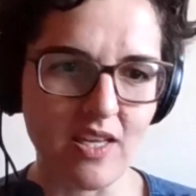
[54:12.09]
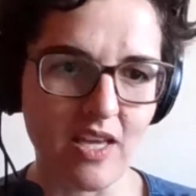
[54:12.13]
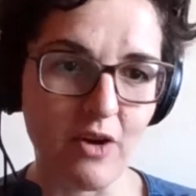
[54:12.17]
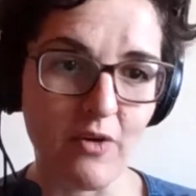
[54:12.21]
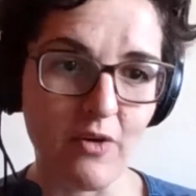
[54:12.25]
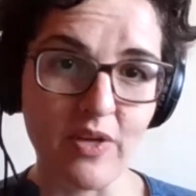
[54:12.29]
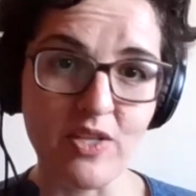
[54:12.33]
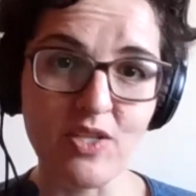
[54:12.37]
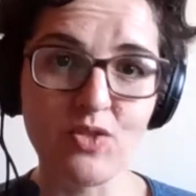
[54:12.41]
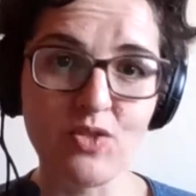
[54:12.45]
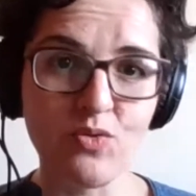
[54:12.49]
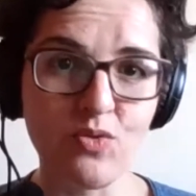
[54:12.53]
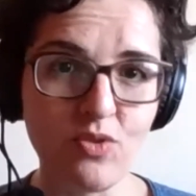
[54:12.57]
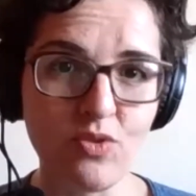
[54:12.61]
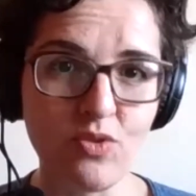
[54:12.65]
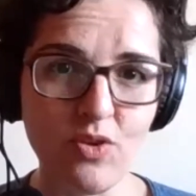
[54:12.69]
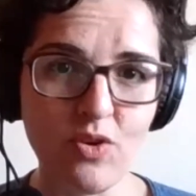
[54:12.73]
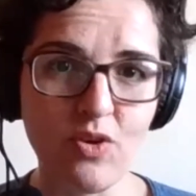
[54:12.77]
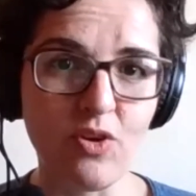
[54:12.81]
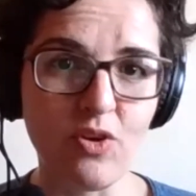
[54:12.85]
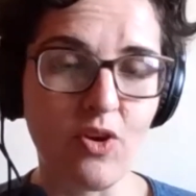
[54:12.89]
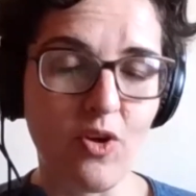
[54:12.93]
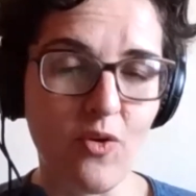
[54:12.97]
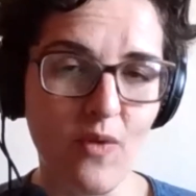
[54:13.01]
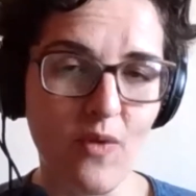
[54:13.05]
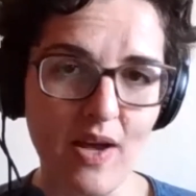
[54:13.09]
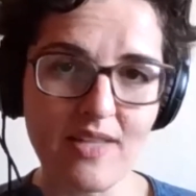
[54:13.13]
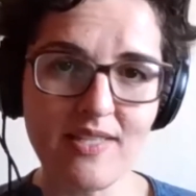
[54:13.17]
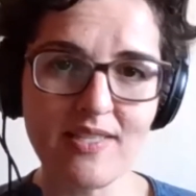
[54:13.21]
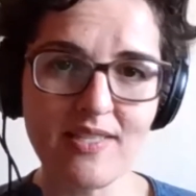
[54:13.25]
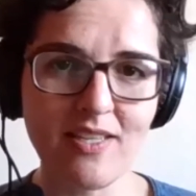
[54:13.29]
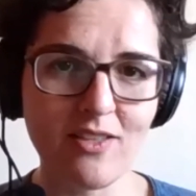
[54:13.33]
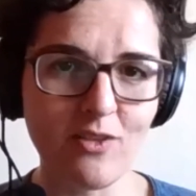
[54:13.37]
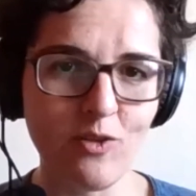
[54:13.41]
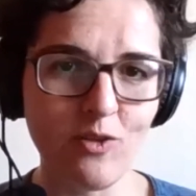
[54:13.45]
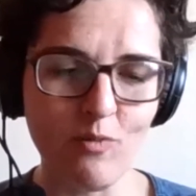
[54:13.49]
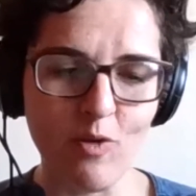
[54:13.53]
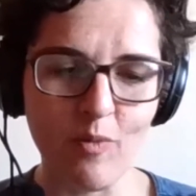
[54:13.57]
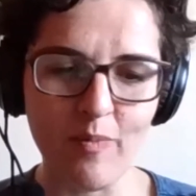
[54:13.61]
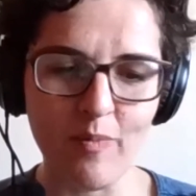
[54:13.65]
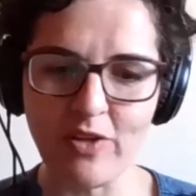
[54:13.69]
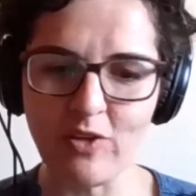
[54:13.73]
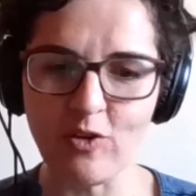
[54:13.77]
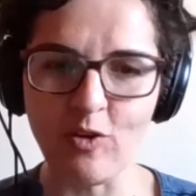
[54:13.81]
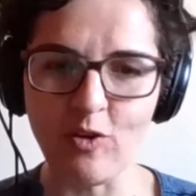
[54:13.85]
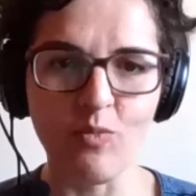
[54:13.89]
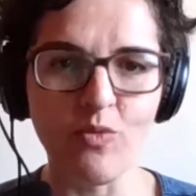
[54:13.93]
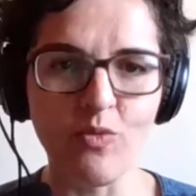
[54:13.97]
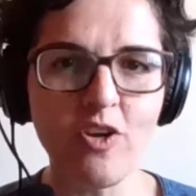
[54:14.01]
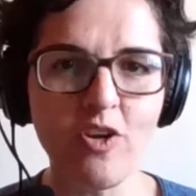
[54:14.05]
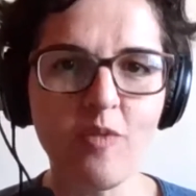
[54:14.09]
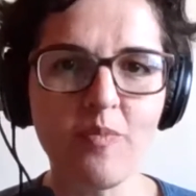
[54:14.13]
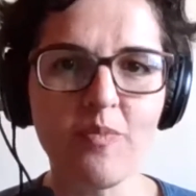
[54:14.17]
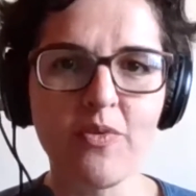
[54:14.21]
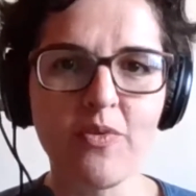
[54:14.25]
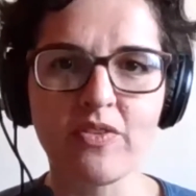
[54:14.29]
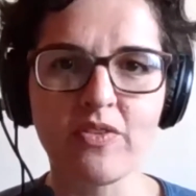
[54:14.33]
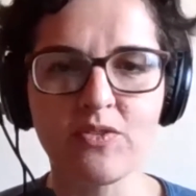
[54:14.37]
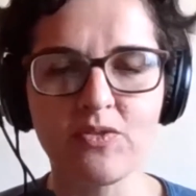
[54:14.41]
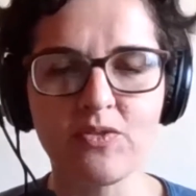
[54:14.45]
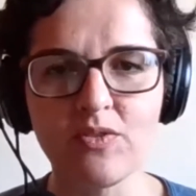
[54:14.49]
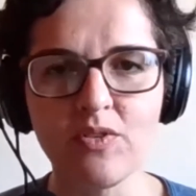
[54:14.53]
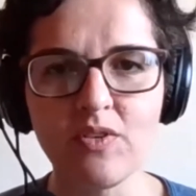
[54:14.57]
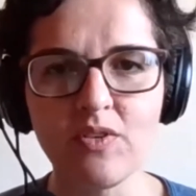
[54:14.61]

there is a moment, and this